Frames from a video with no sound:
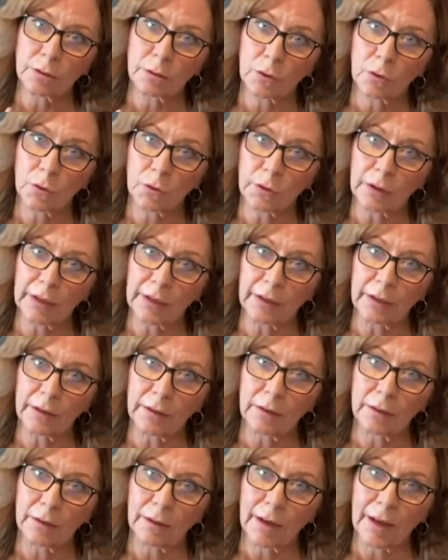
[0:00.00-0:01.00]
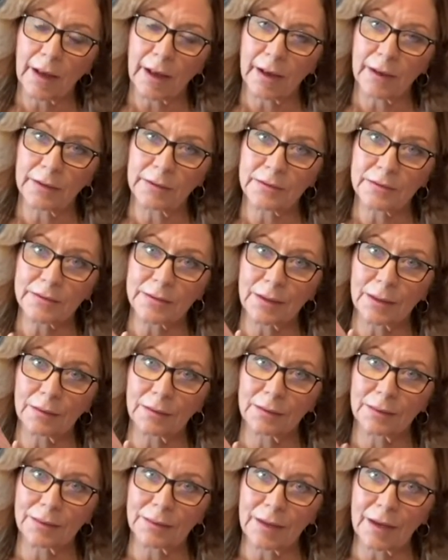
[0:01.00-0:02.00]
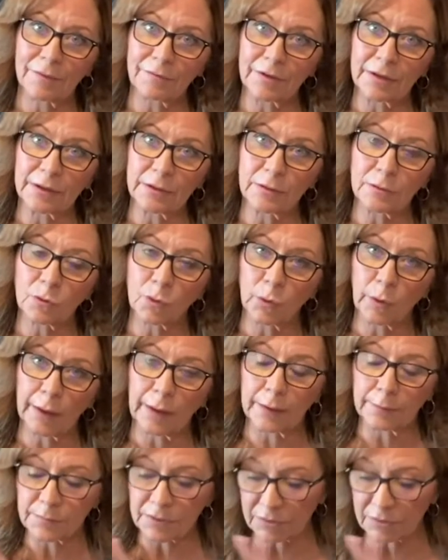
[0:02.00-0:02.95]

cookie has 11 grams